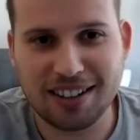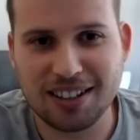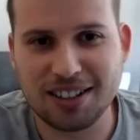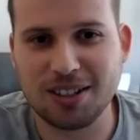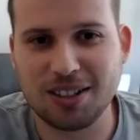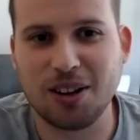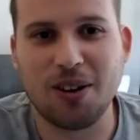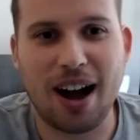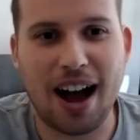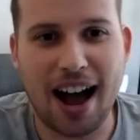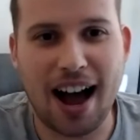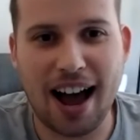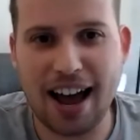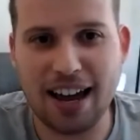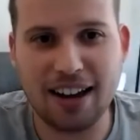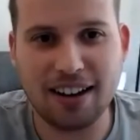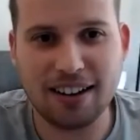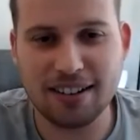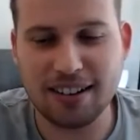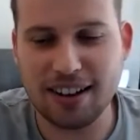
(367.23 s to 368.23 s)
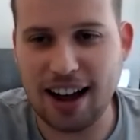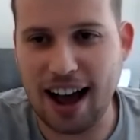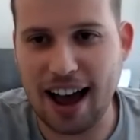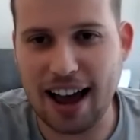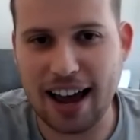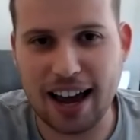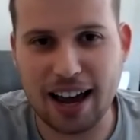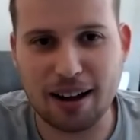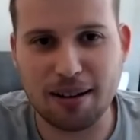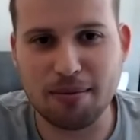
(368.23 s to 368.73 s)
So I
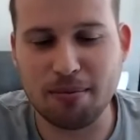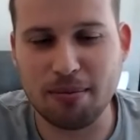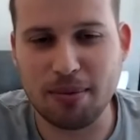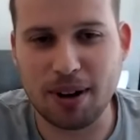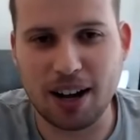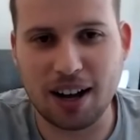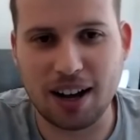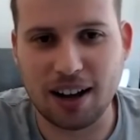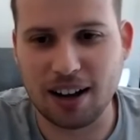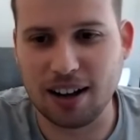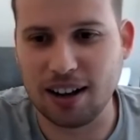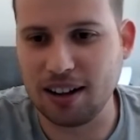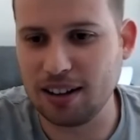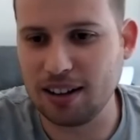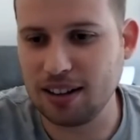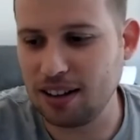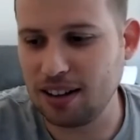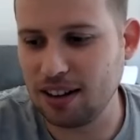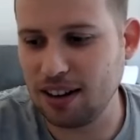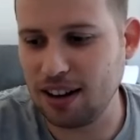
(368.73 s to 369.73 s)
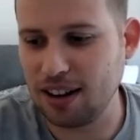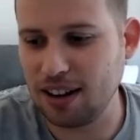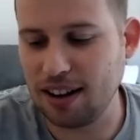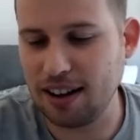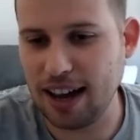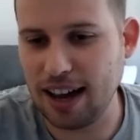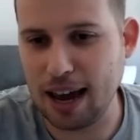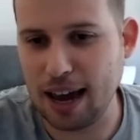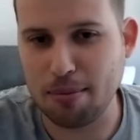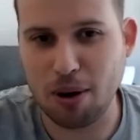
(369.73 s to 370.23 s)
am
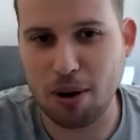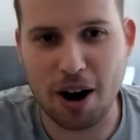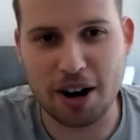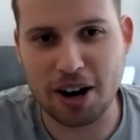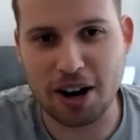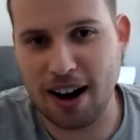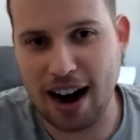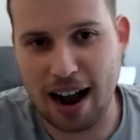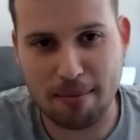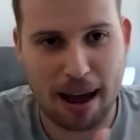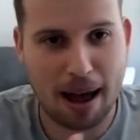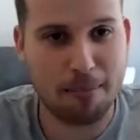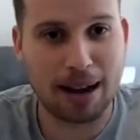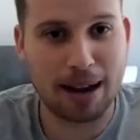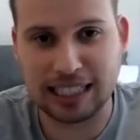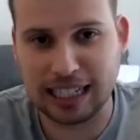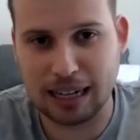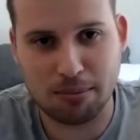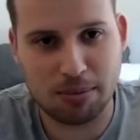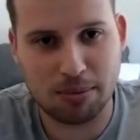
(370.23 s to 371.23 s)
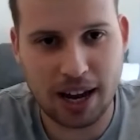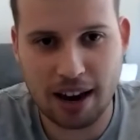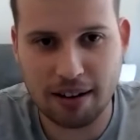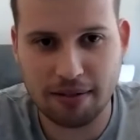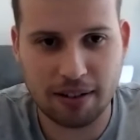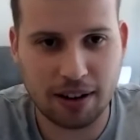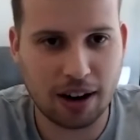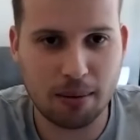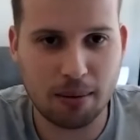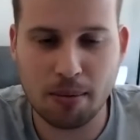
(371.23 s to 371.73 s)
a partner at my
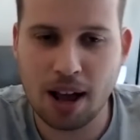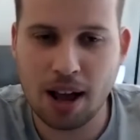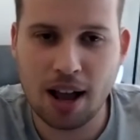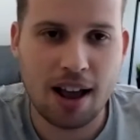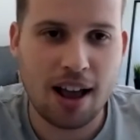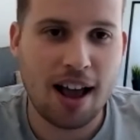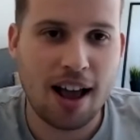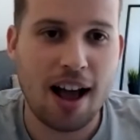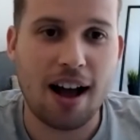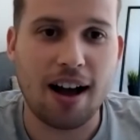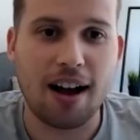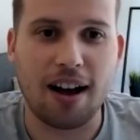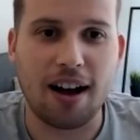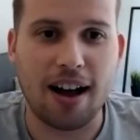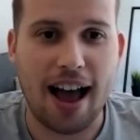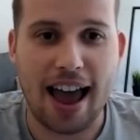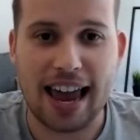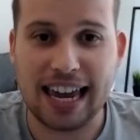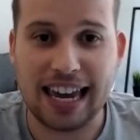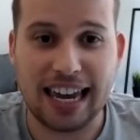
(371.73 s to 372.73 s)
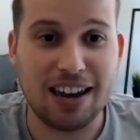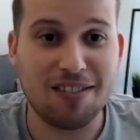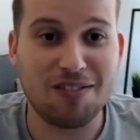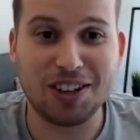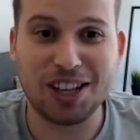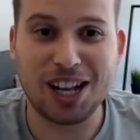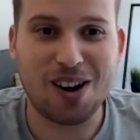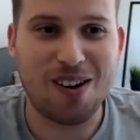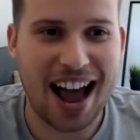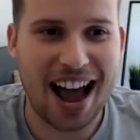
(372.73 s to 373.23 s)
CPA firm.
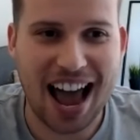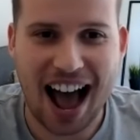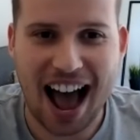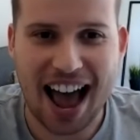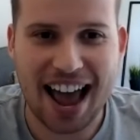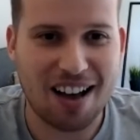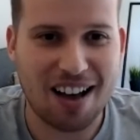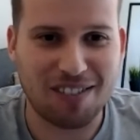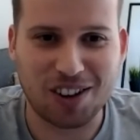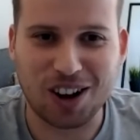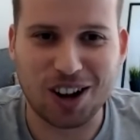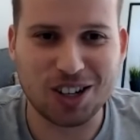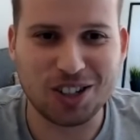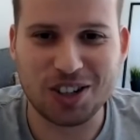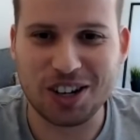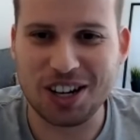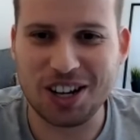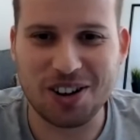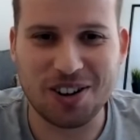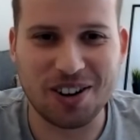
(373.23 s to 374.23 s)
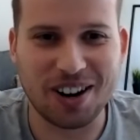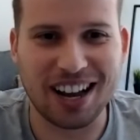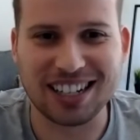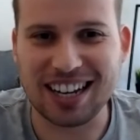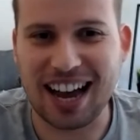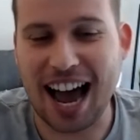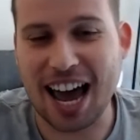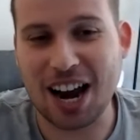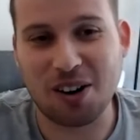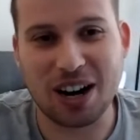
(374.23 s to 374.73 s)
Even though I have 100
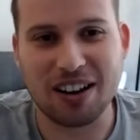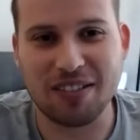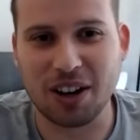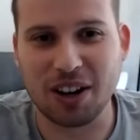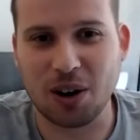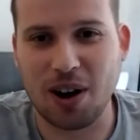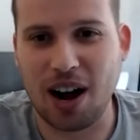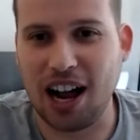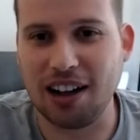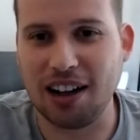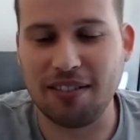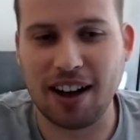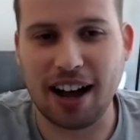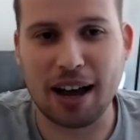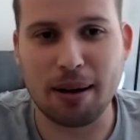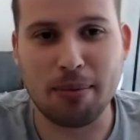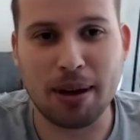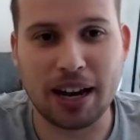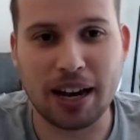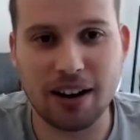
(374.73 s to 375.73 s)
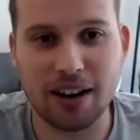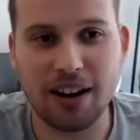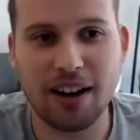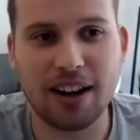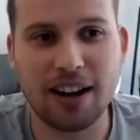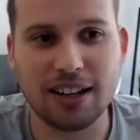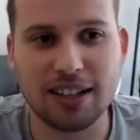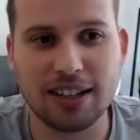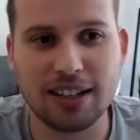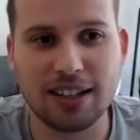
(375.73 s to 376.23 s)
units, I don't even qualify
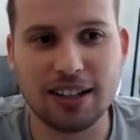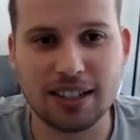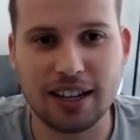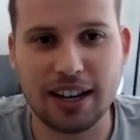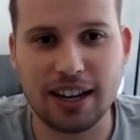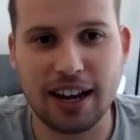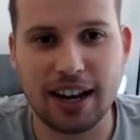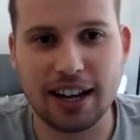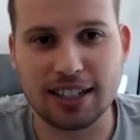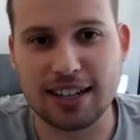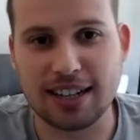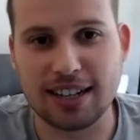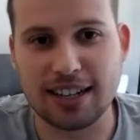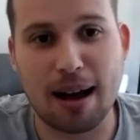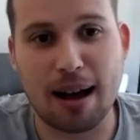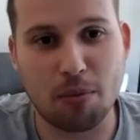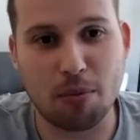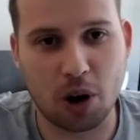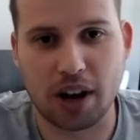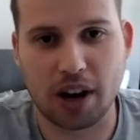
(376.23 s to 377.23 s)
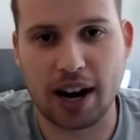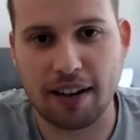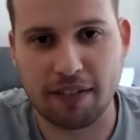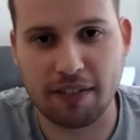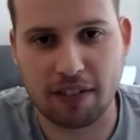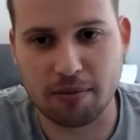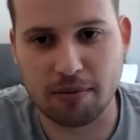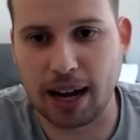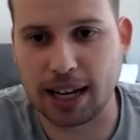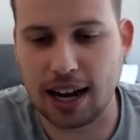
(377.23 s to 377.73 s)
because it's not more than half
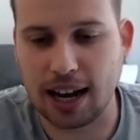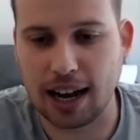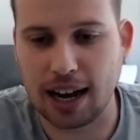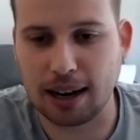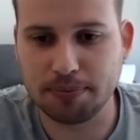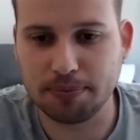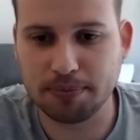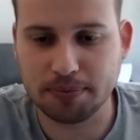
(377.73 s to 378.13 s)
of my time.